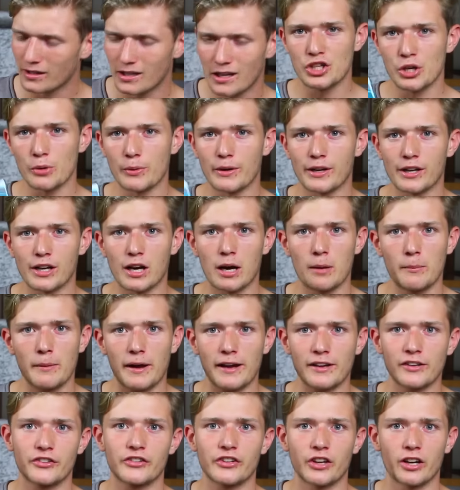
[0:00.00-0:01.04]
Chewing gum
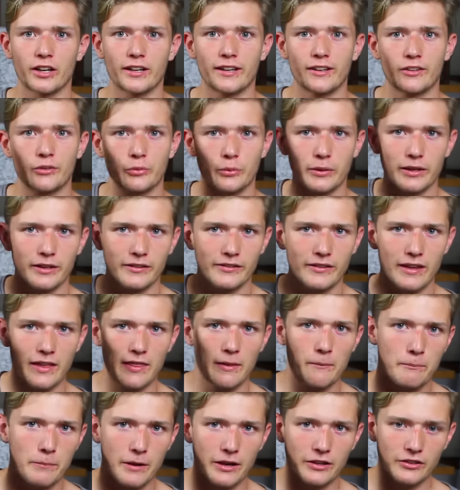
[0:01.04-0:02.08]
and sucky sweets, they're
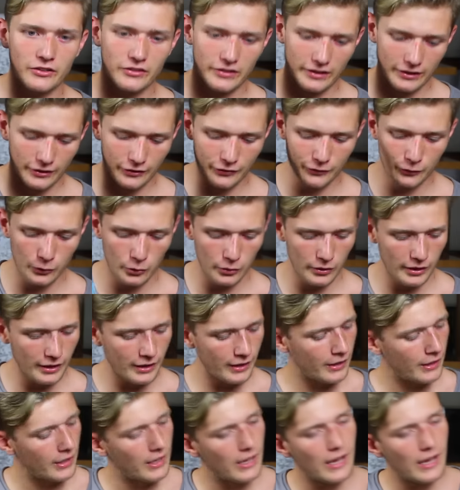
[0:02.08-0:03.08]
the best things for it.